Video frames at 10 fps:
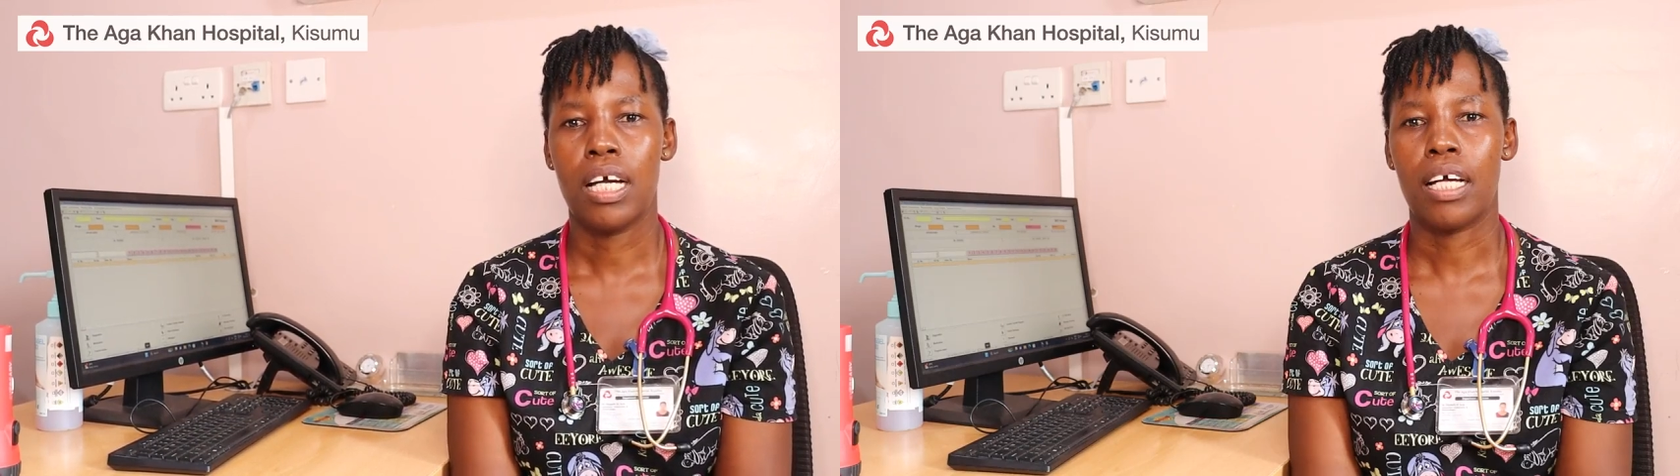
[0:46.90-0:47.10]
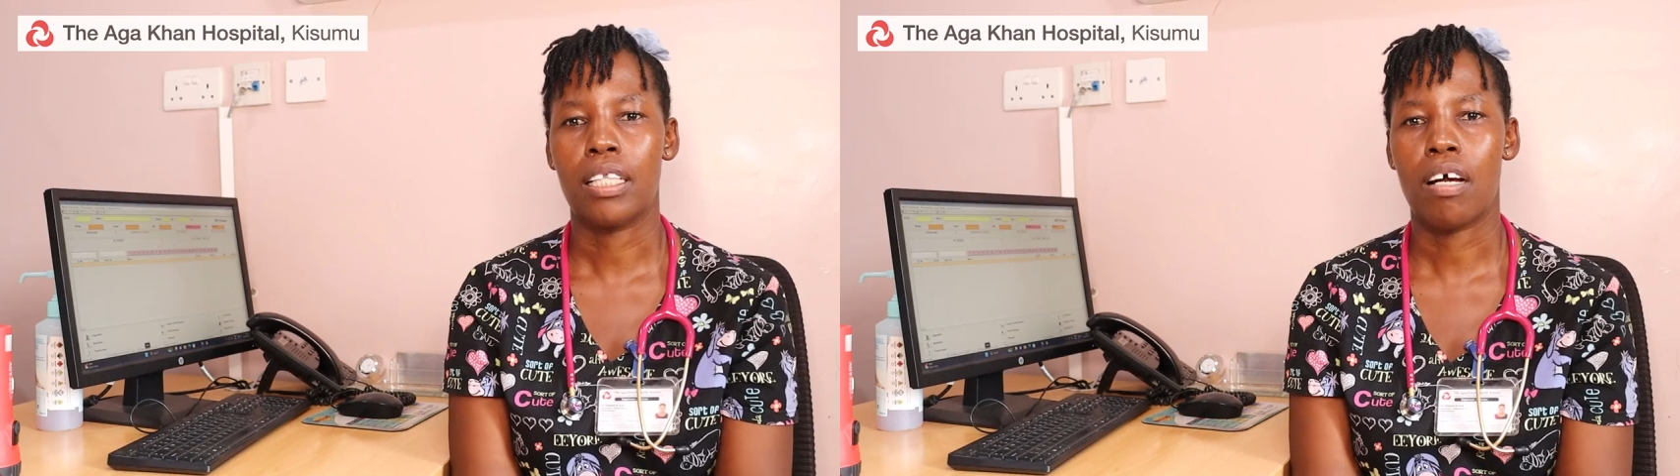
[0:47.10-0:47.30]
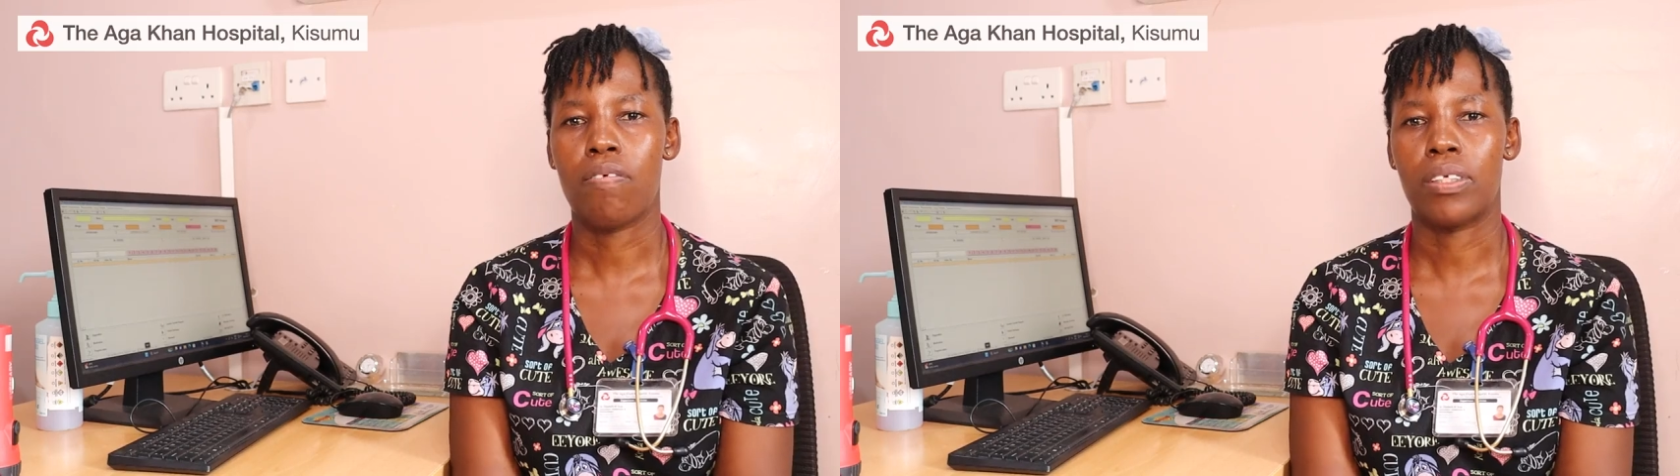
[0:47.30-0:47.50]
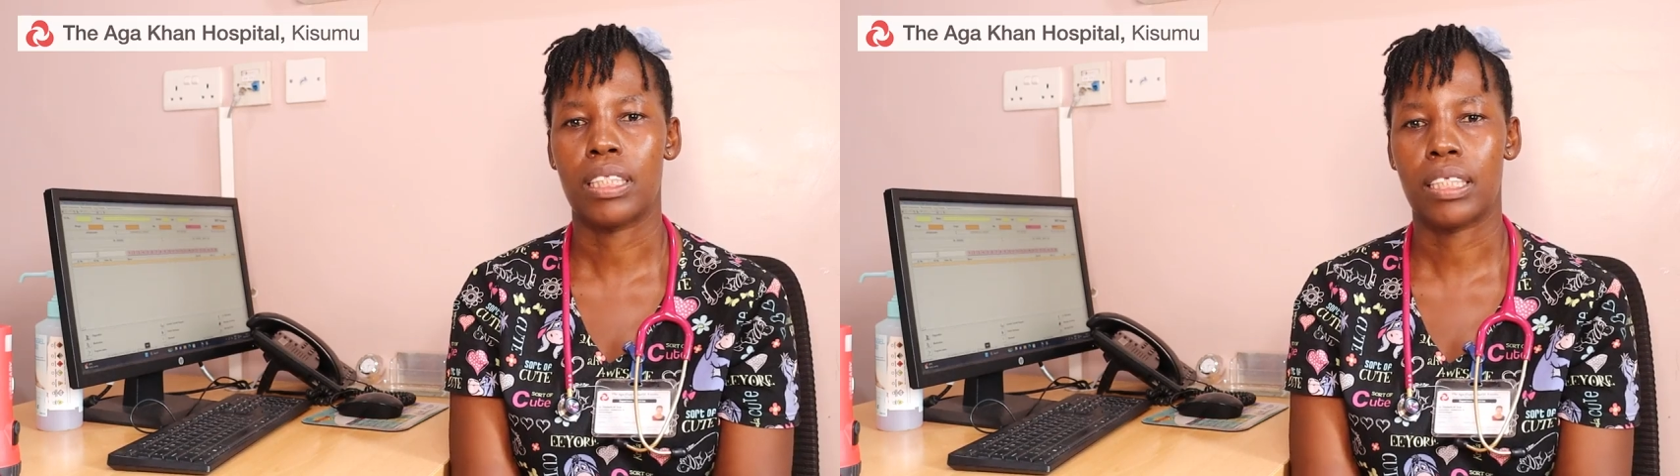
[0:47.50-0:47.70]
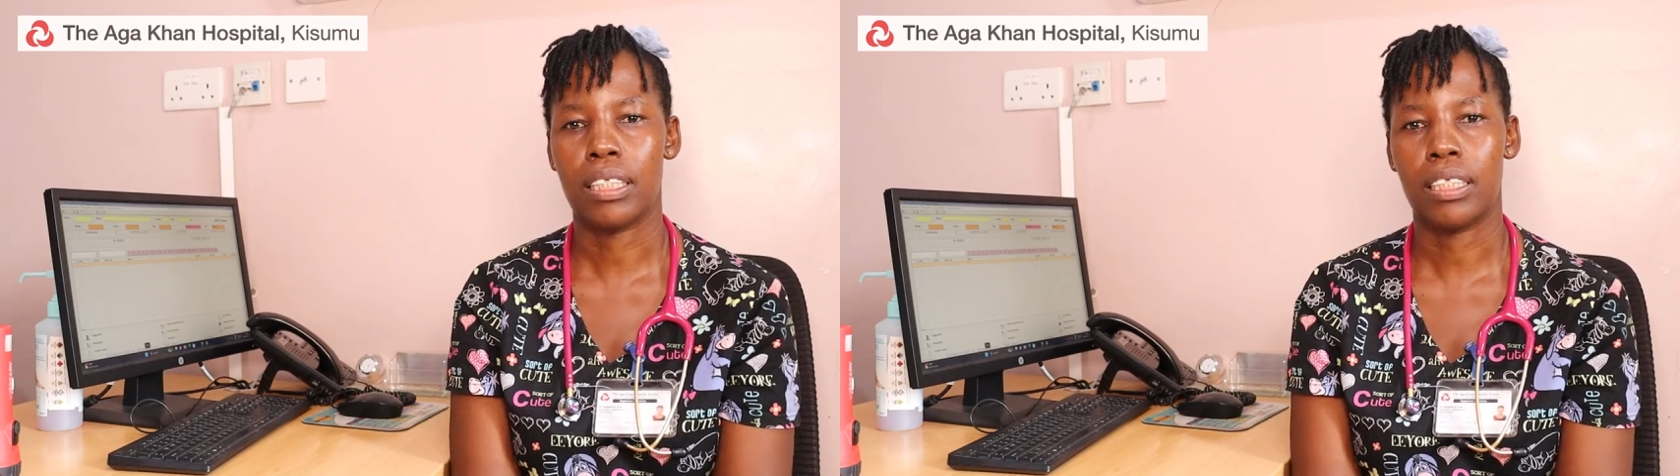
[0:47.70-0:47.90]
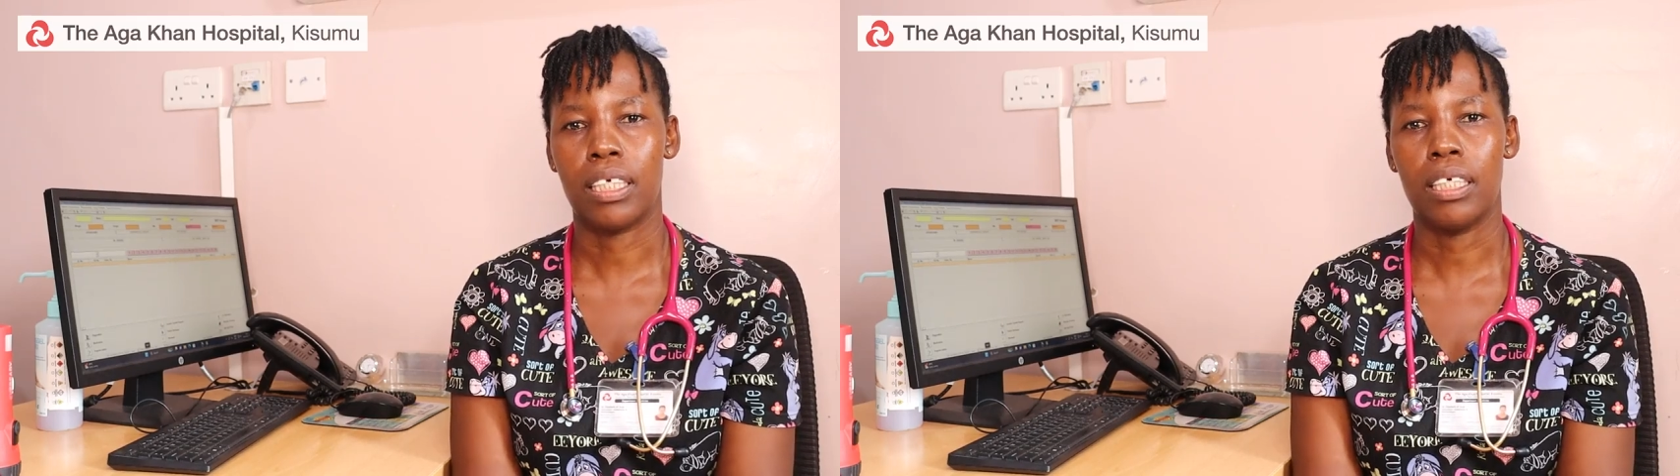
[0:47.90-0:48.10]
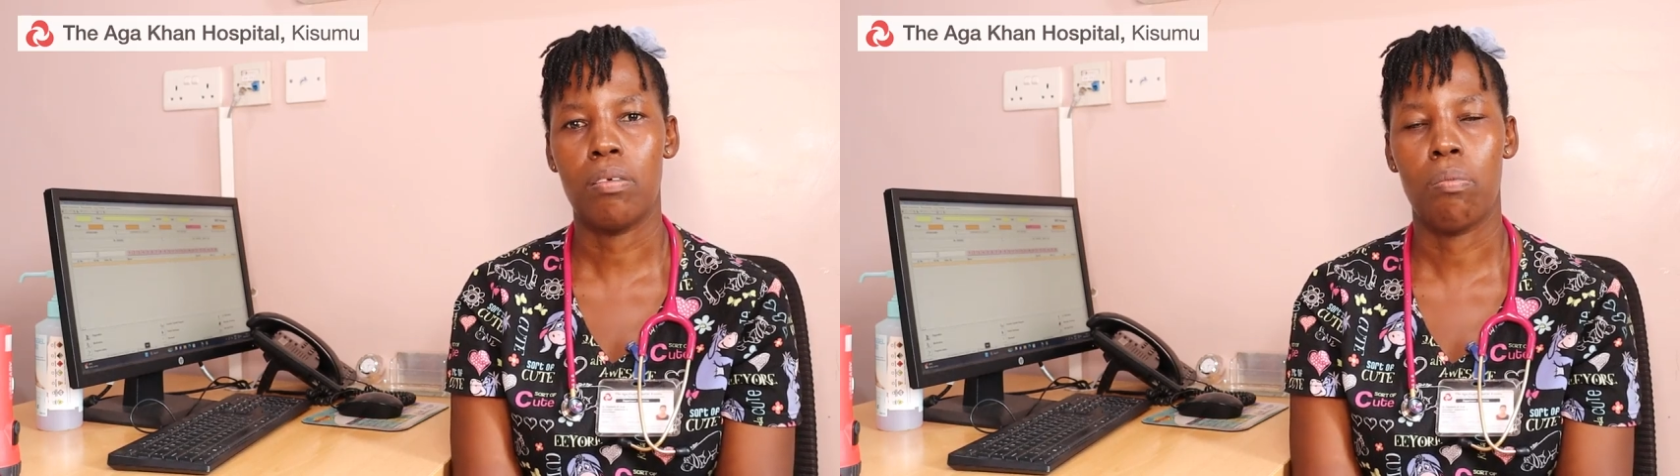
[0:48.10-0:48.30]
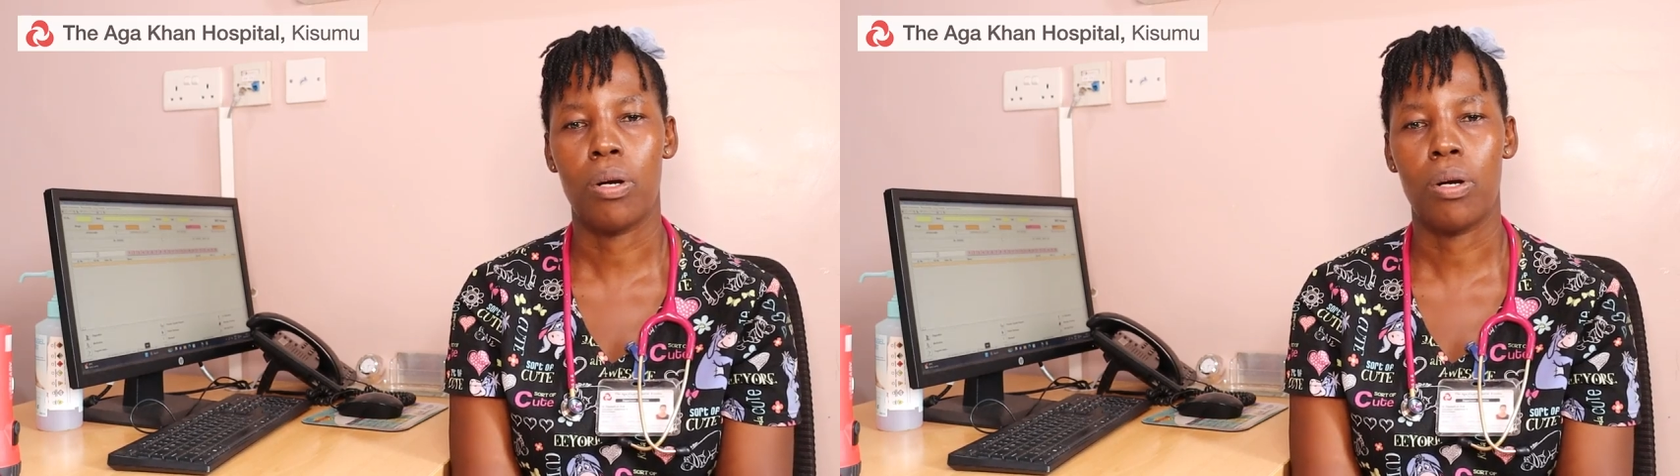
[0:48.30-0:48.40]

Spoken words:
and therefore resulting in